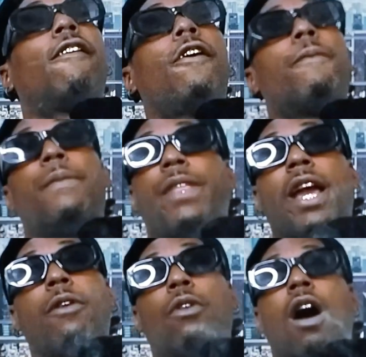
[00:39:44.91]
they
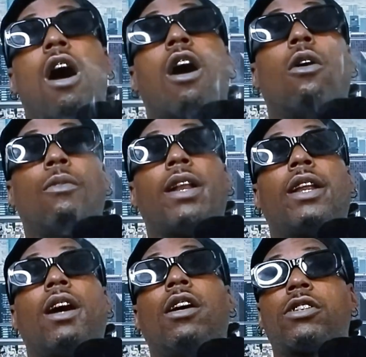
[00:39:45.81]
were already
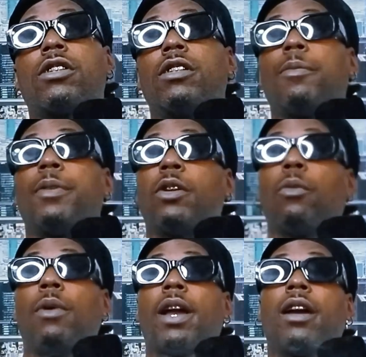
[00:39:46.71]
ushered up in the
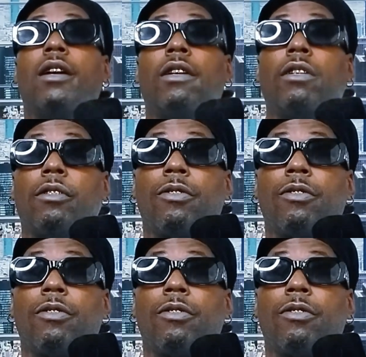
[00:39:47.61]
way of